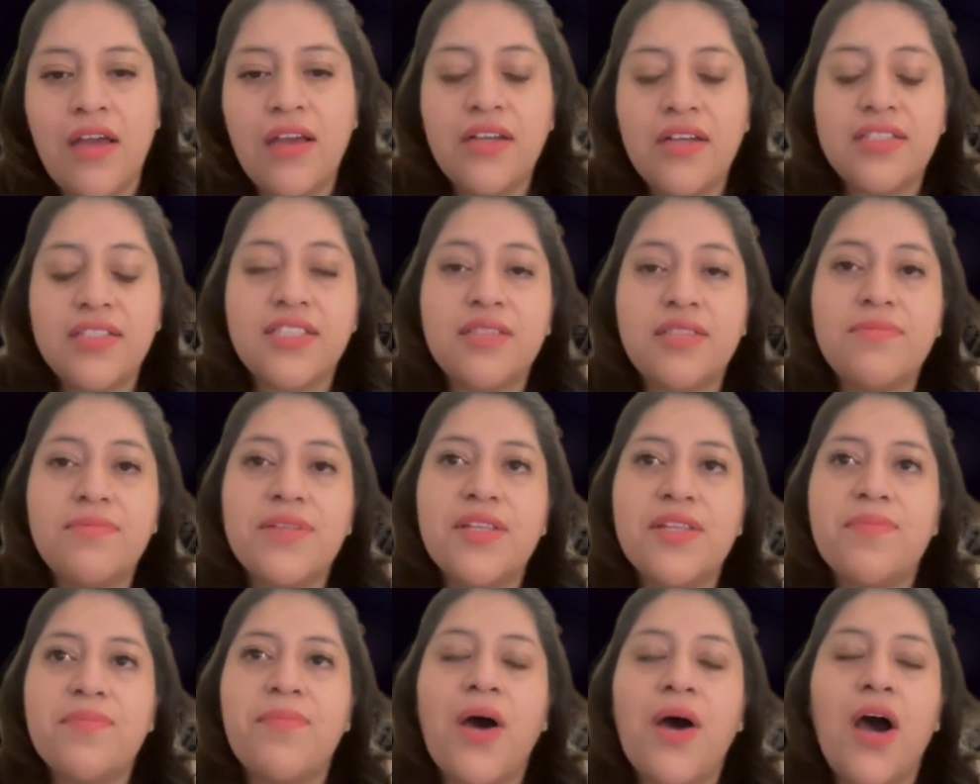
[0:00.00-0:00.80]
Some
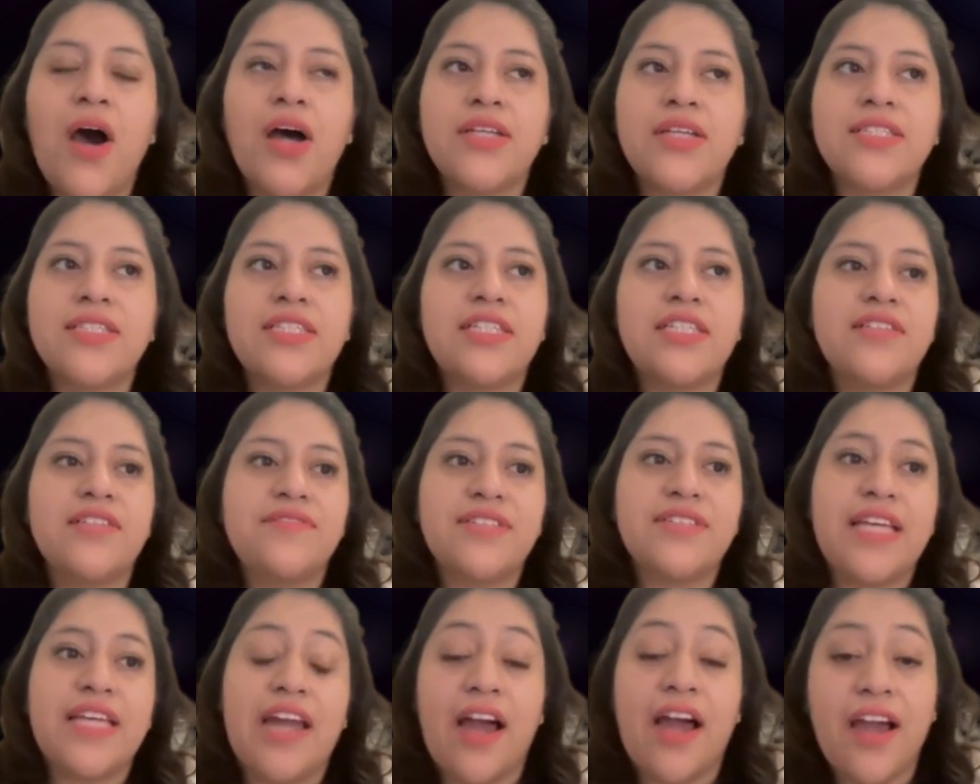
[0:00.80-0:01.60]
of the
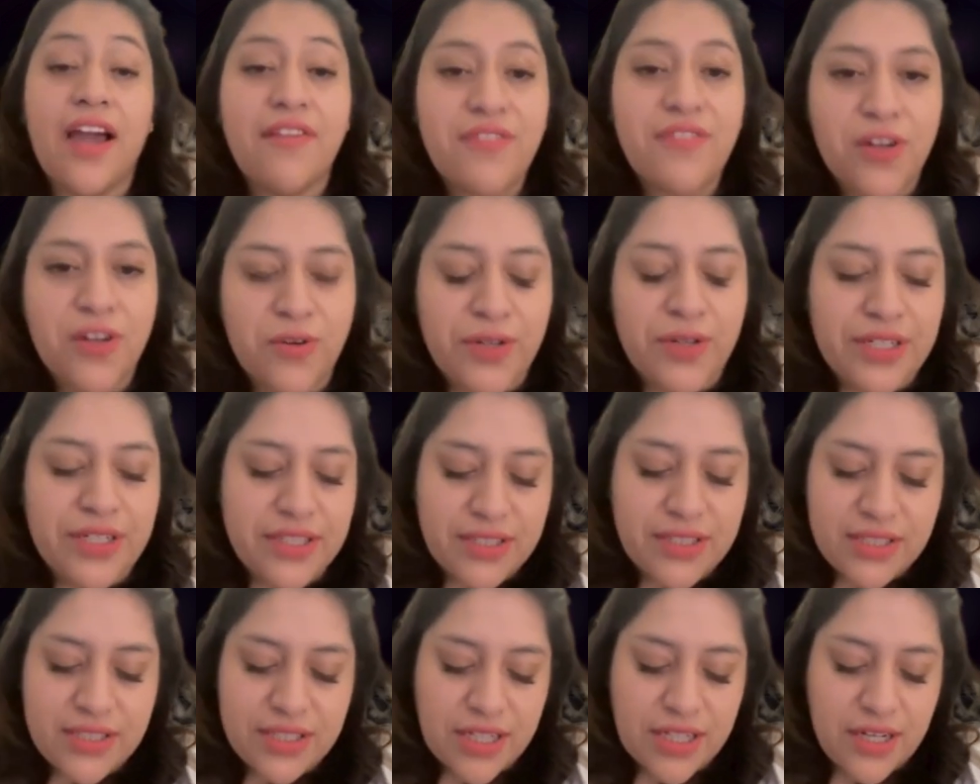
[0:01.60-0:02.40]
positives that I've
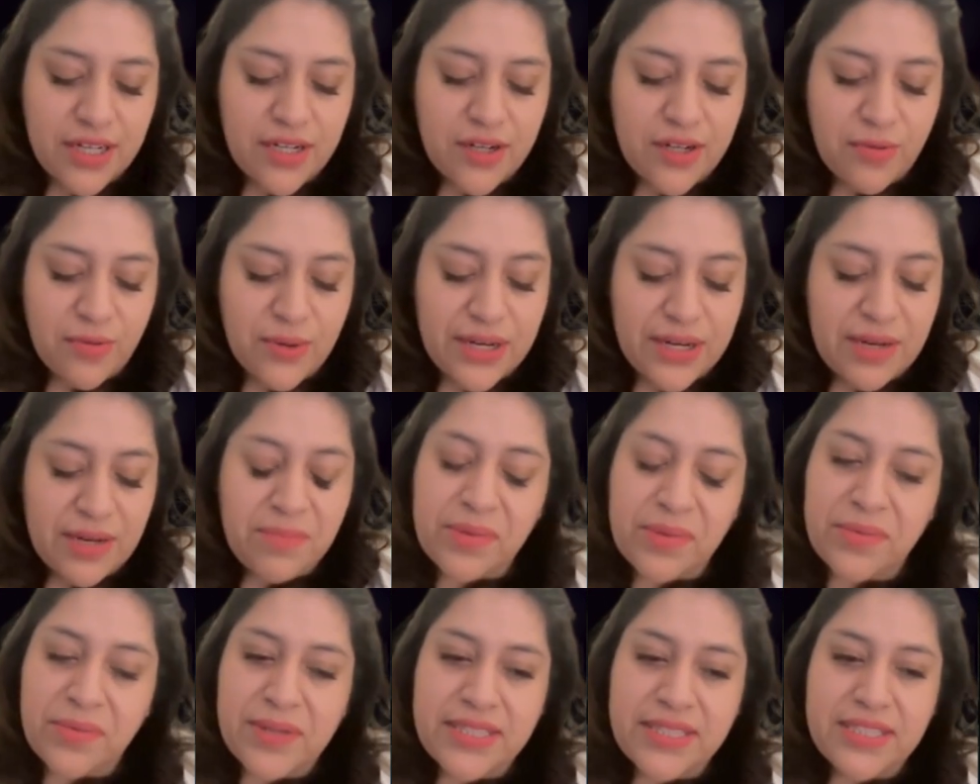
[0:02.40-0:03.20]
noticed when
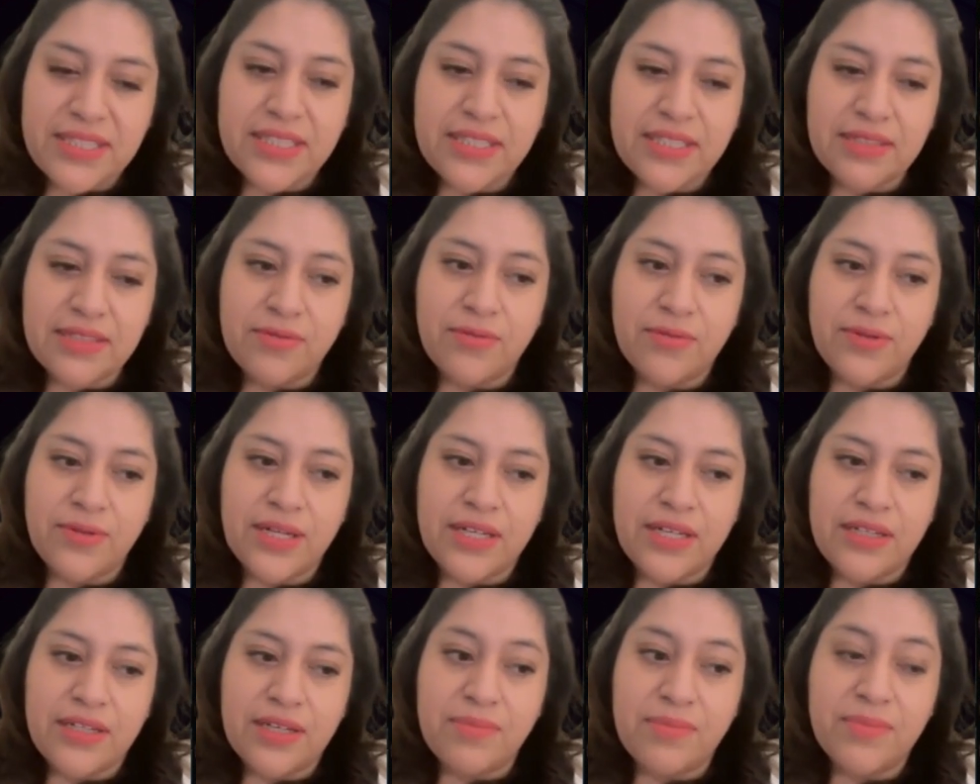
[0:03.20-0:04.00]
implementing
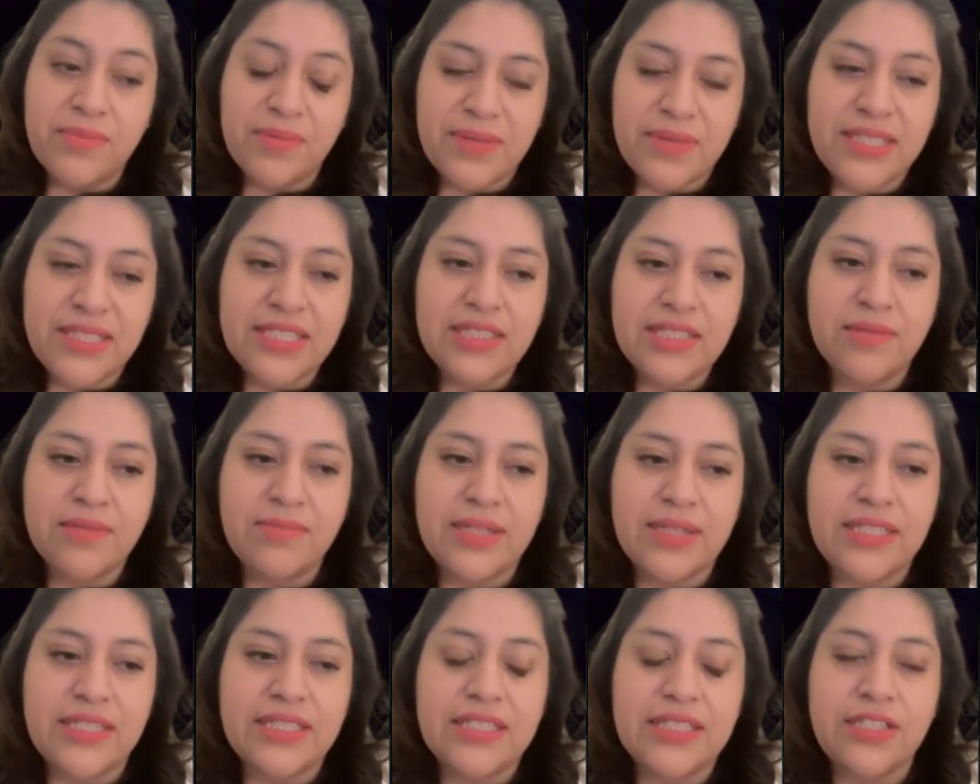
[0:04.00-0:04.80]
the
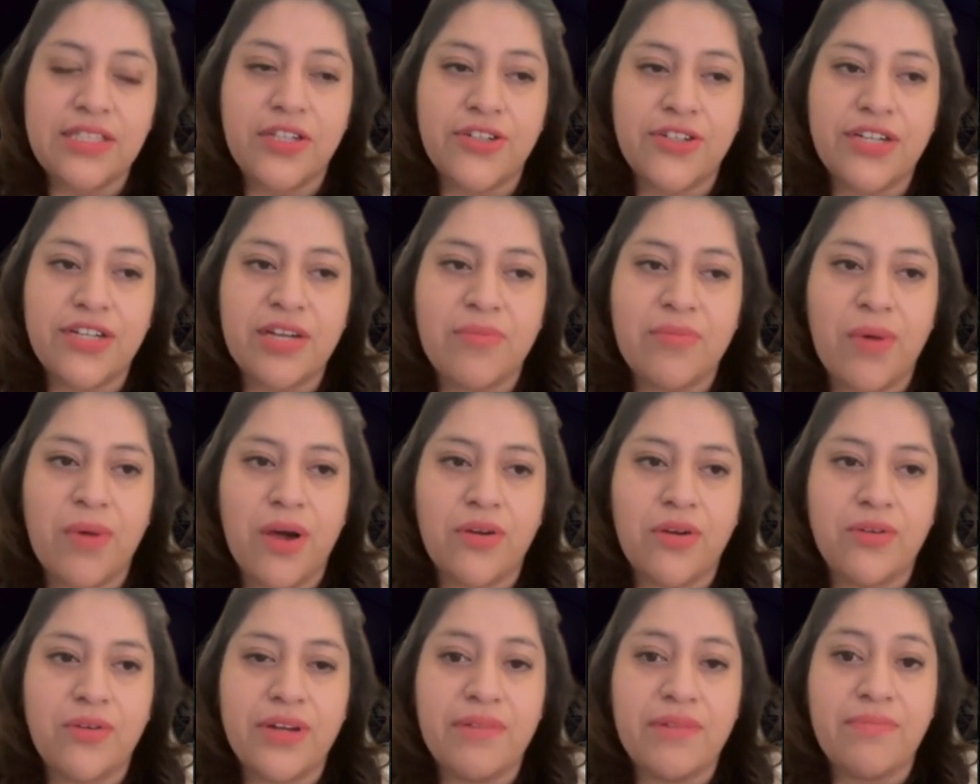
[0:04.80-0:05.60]
blended learning
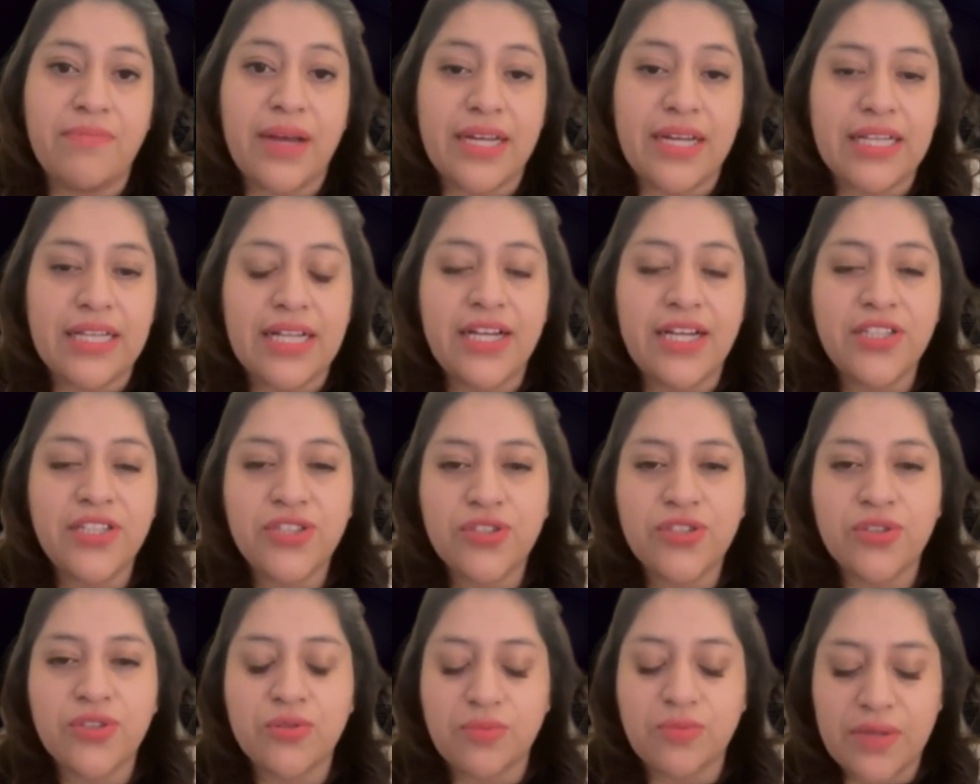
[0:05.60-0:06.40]
model in my
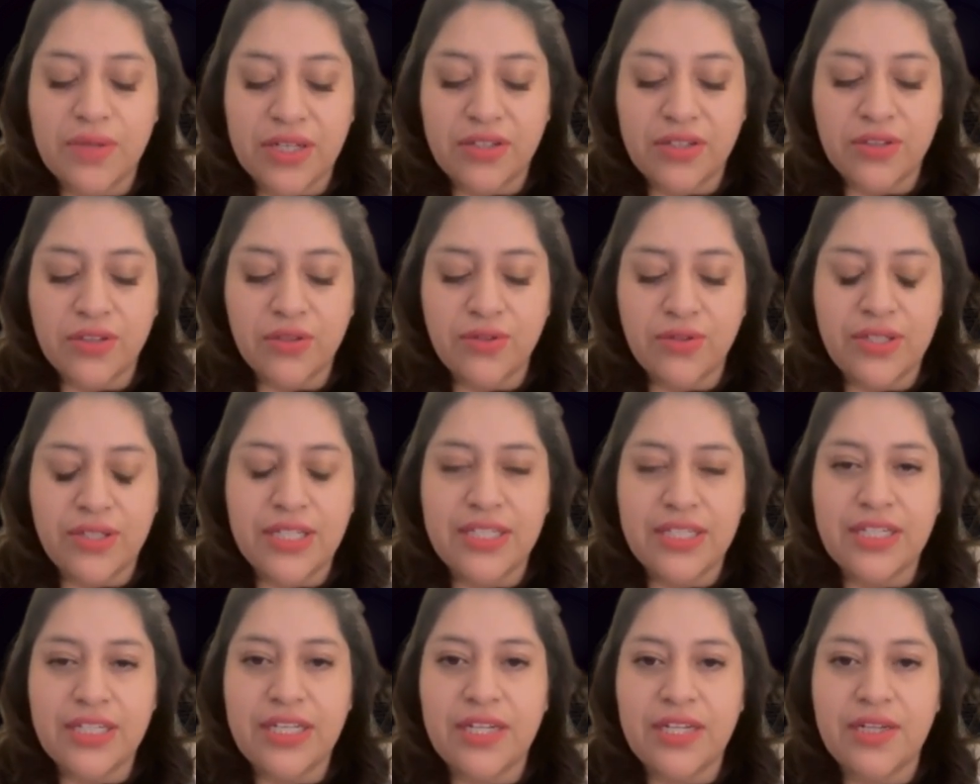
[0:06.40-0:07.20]
classroom
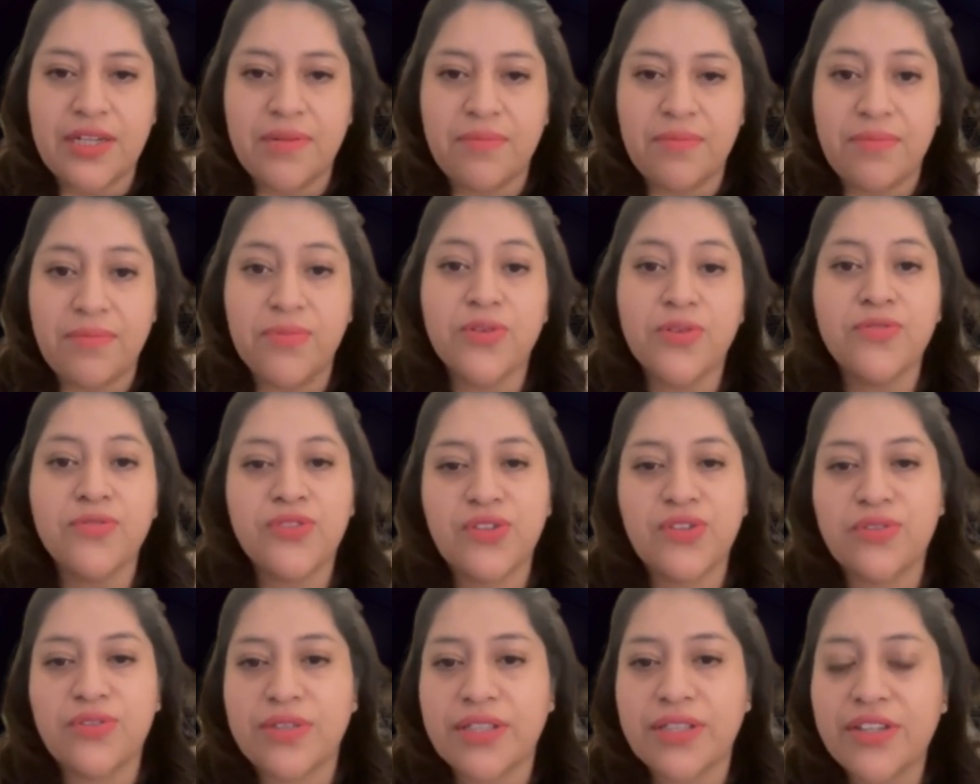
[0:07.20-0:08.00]
included improved
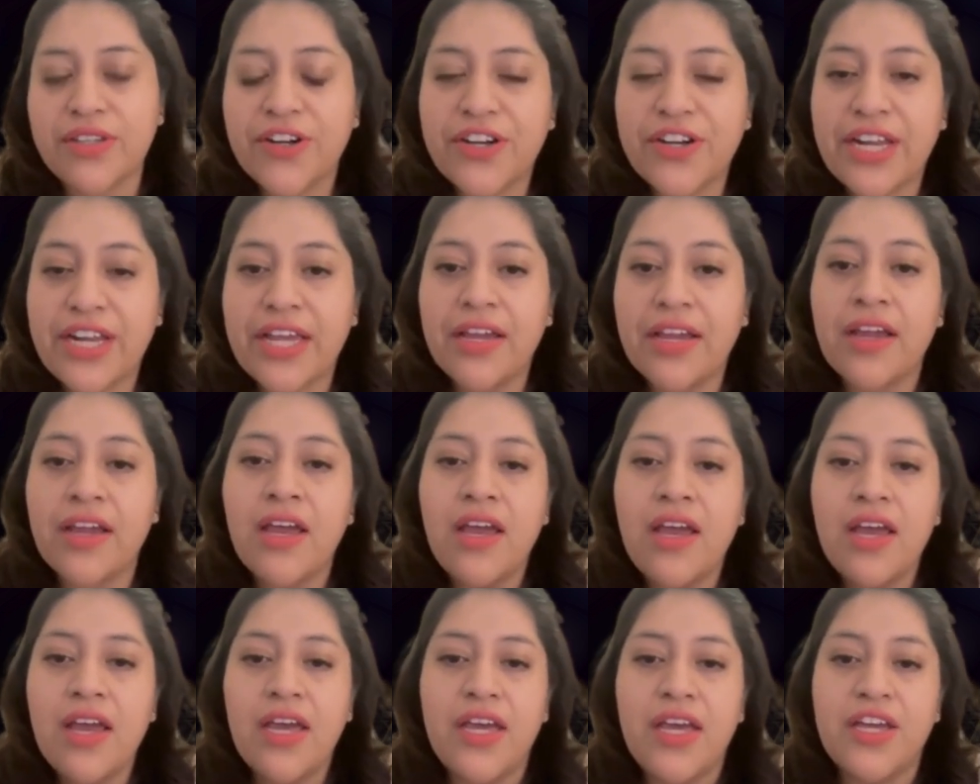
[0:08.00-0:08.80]
student learning,
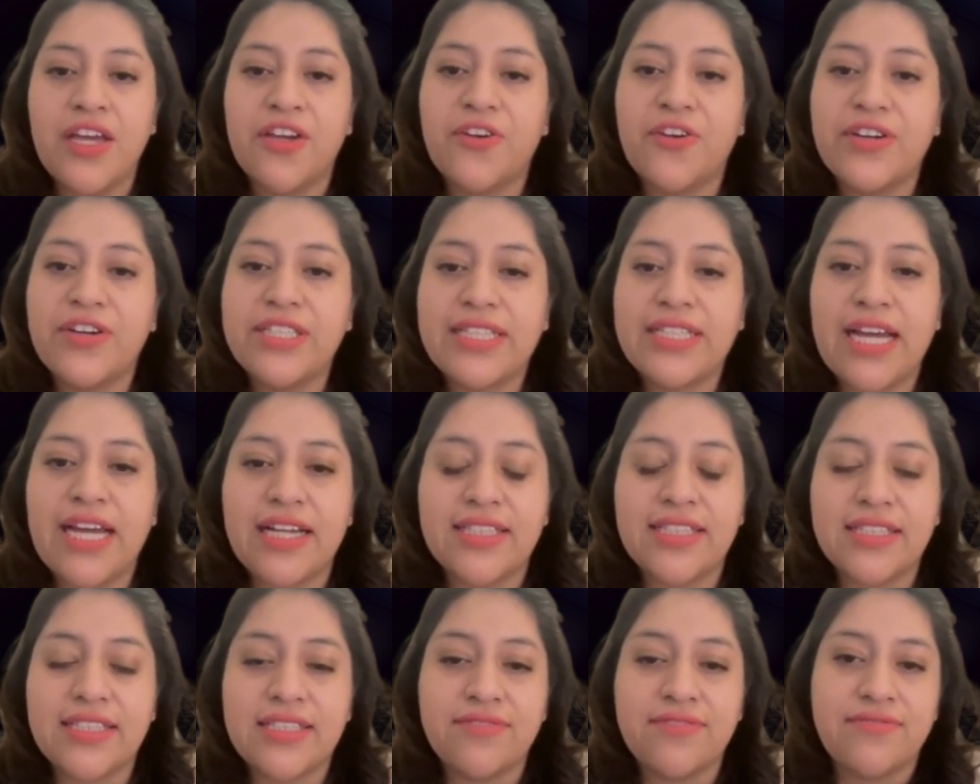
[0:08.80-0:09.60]
increased
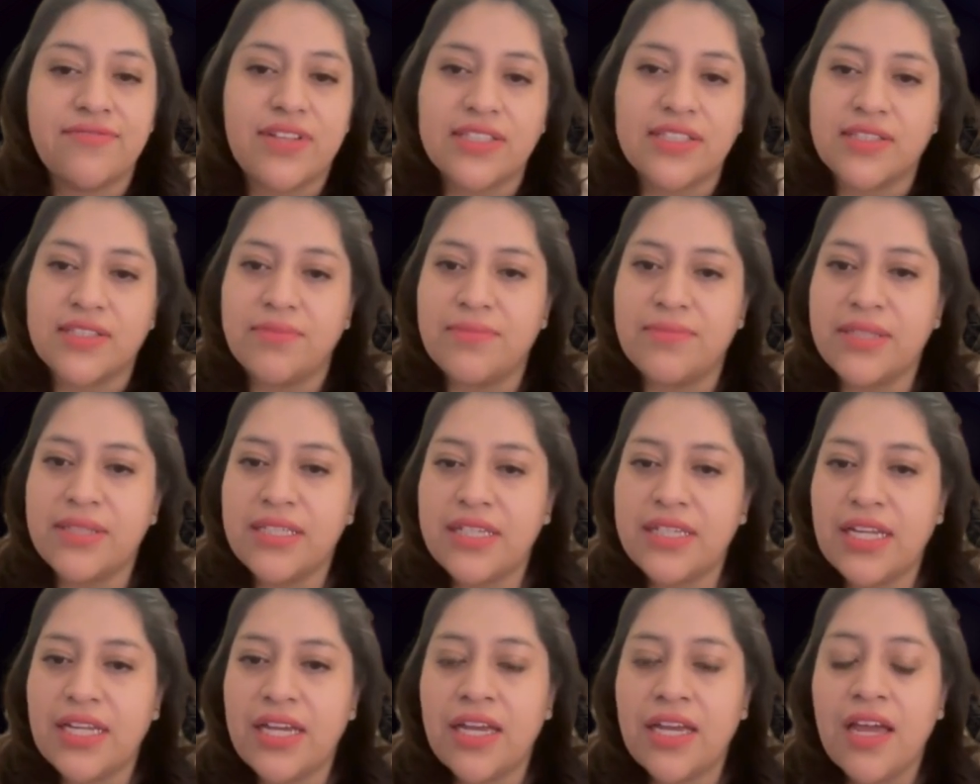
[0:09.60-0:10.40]
access and
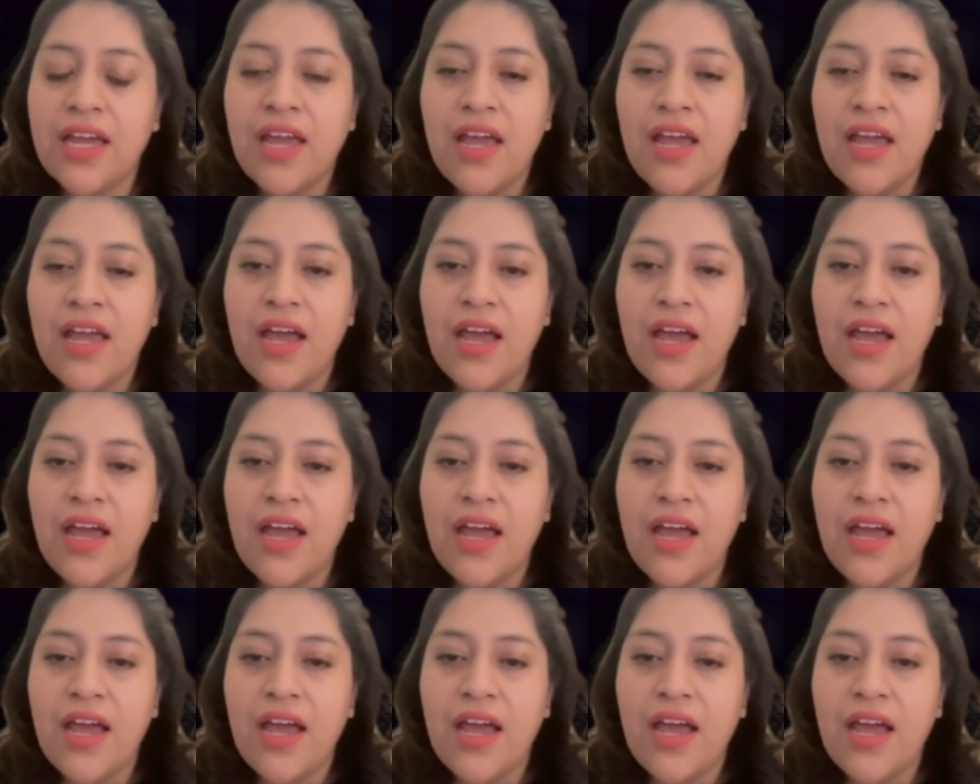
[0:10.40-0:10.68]
flexibility,